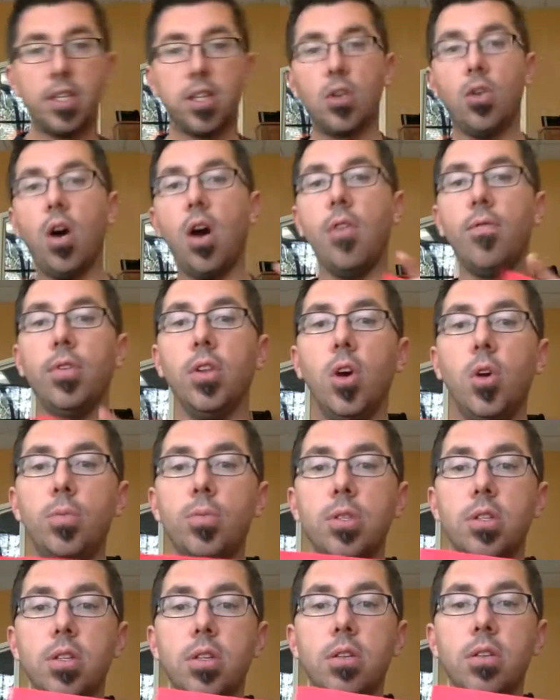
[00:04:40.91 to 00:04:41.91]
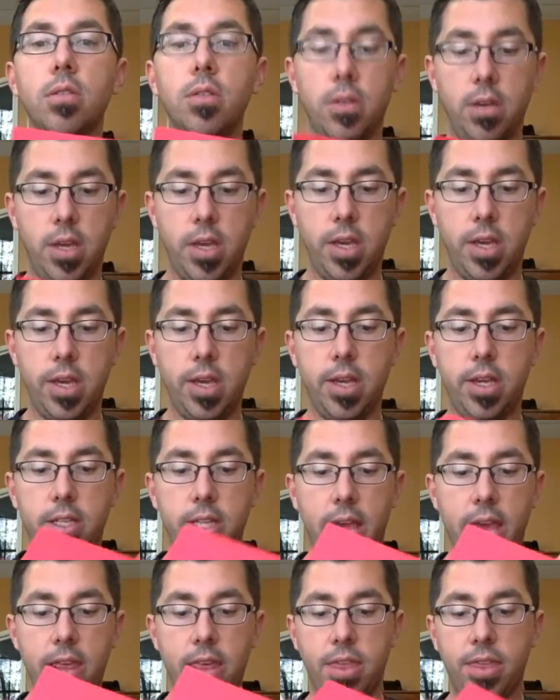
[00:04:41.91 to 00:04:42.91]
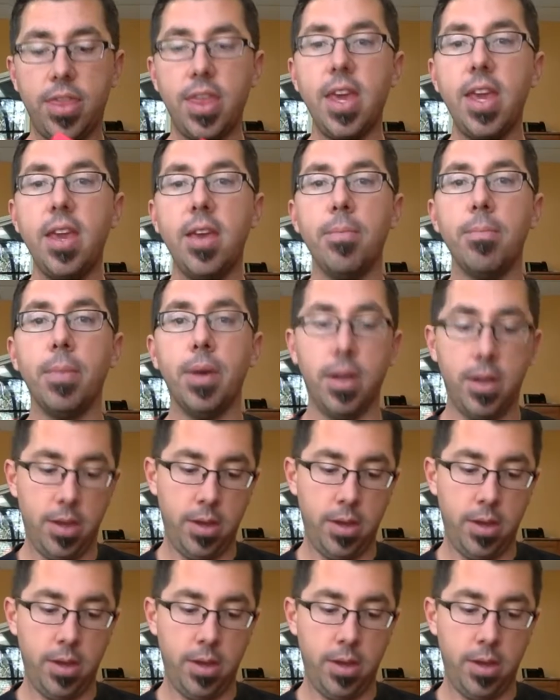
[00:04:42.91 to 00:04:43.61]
little envelopes is a theme.